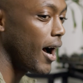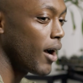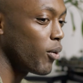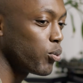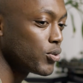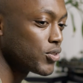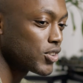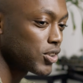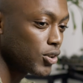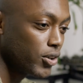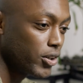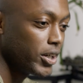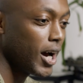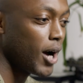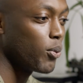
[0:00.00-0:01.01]
I
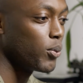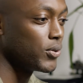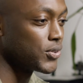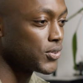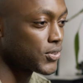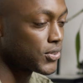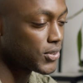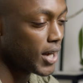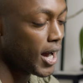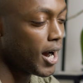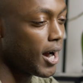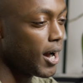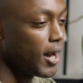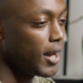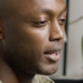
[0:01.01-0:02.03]
was
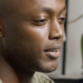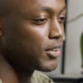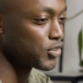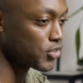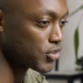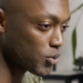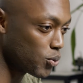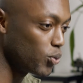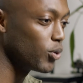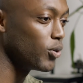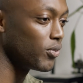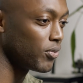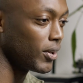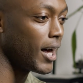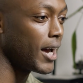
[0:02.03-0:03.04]
in this school
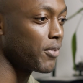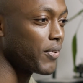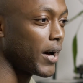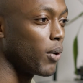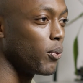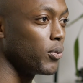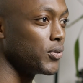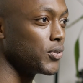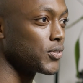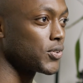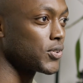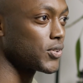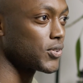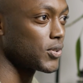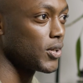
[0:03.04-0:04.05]
of life, I
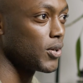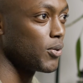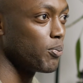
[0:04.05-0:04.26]
was